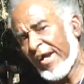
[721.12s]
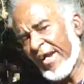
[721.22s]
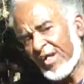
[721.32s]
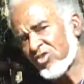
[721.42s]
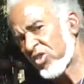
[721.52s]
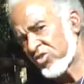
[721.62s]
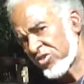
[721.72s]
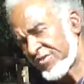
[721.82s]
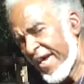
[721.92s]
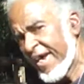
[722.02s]
My
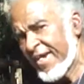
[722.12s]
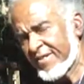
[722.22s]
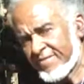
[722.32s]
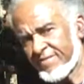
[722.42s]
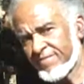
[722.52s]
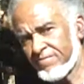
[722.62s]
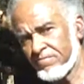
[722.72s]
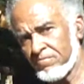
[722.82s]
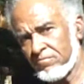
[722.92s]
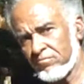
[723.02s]
ancestors died,
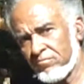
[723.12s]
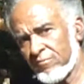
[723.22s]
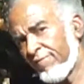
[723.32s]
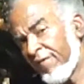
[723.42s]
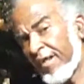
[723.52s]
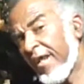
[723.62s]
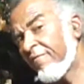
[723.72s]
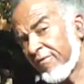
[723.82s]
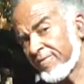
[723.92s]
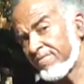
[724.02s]
free
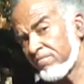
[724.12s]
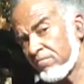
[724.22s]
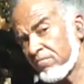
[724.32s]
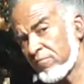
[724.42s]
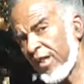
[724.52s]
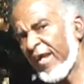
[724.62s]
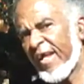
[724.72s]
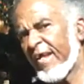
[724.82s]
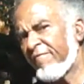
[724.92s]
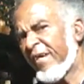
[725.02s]
labor,
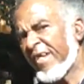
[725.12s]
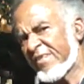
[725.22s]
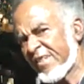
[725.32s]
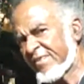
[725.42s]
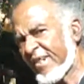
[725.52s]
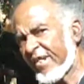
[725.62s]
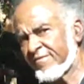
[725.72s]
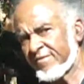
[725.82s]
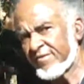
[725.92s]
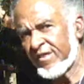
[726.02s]
and ain't, we ain't get nothing out
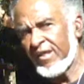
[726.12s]
of it.